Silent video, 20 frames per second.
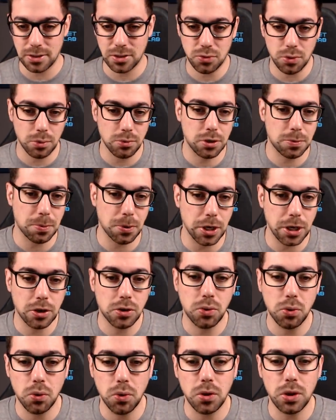This one was pretty
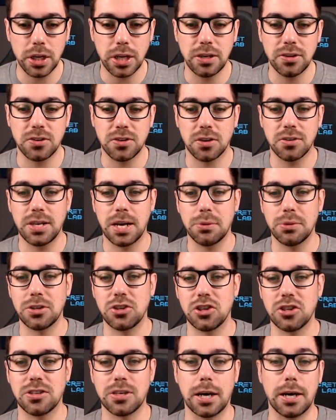cool. He starts out with
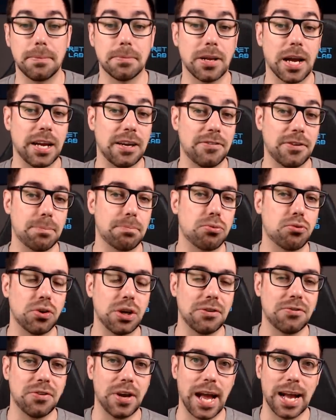just a kind of a
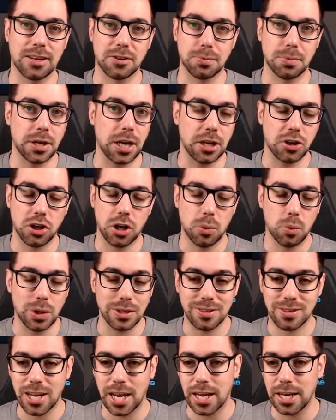brief explanation on
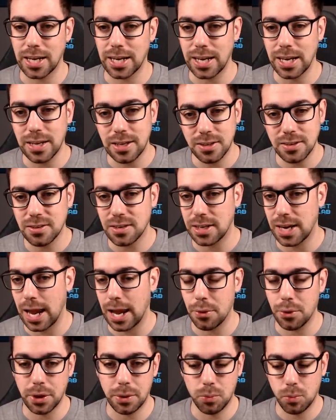what scanning is and
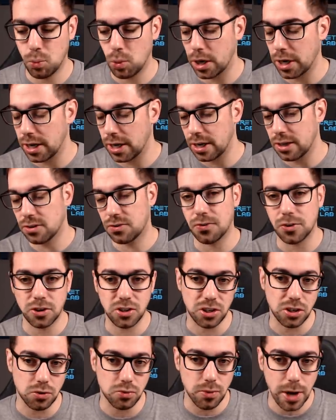how it what it is
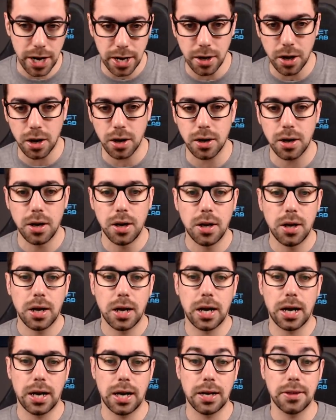versus radar,
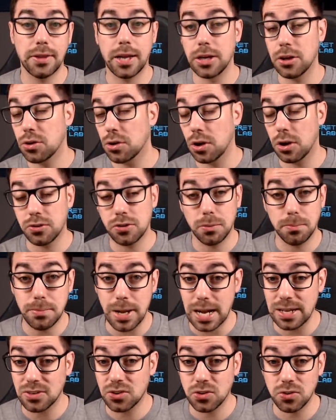uh, and that you can also
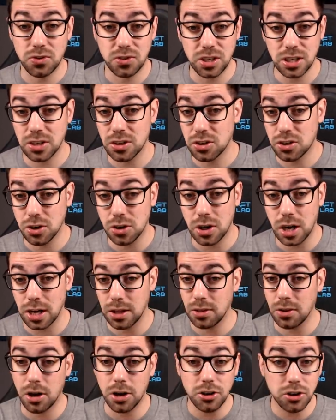mask your signature
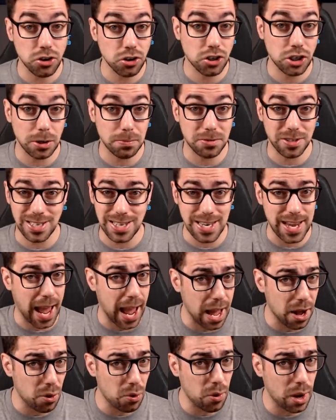on larger ships
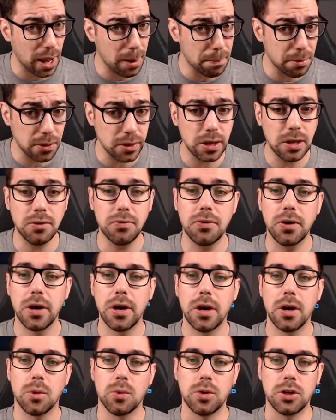now, I believe,
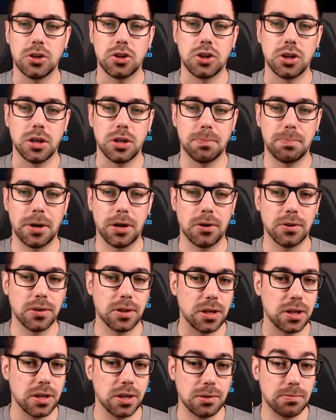which
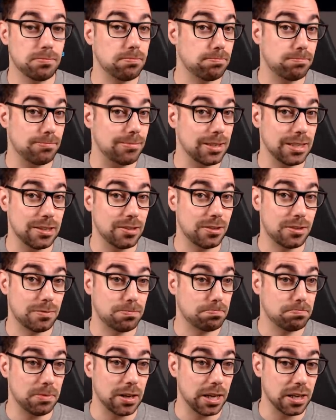apparently is
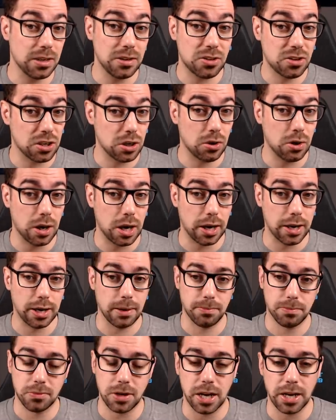in. So I
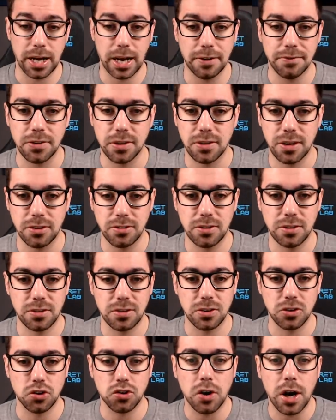kind of have to test
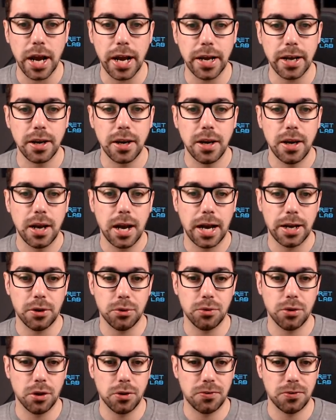this and try it. I
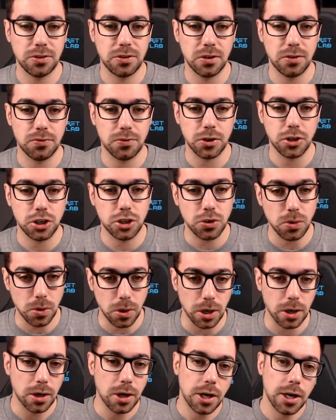don't know if it's in for
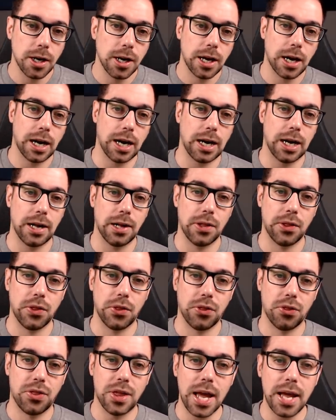sure. Uh,
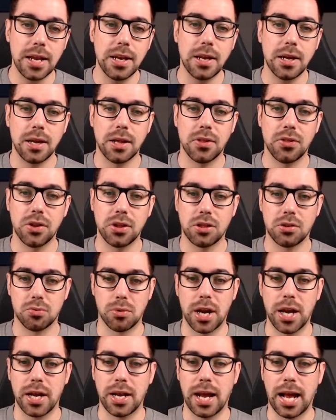then the
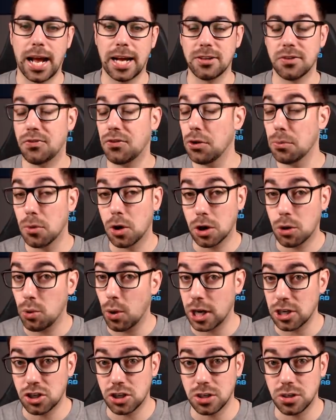thread has a few more
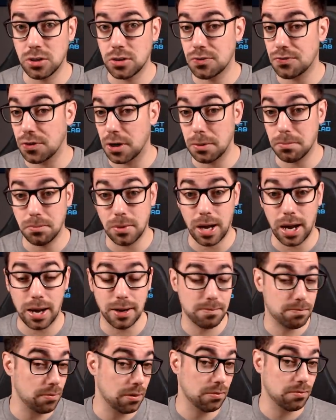questions from
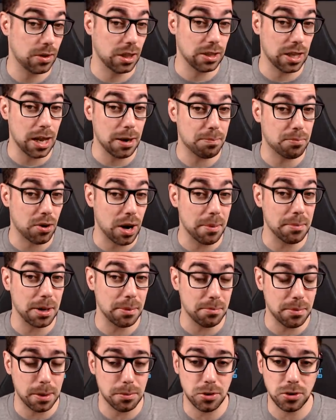uh, a lot of
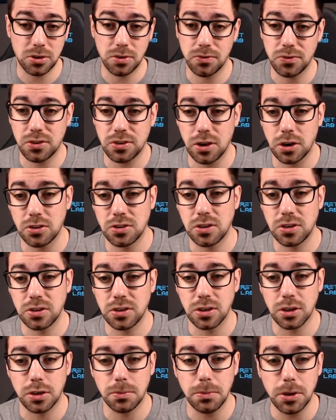prominent members of the Star
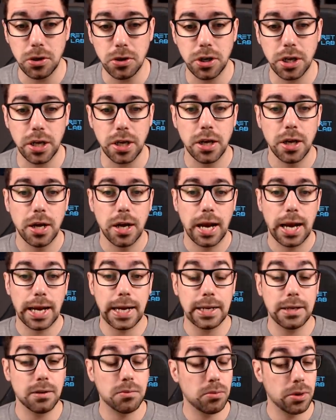Citizen community,
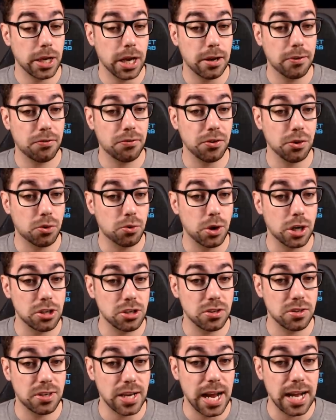and we had a few
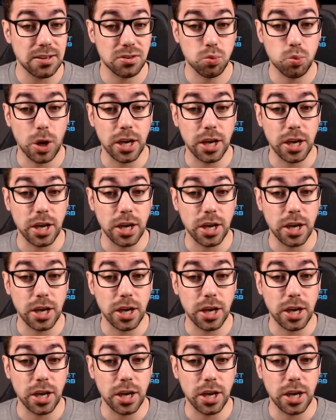questions asked.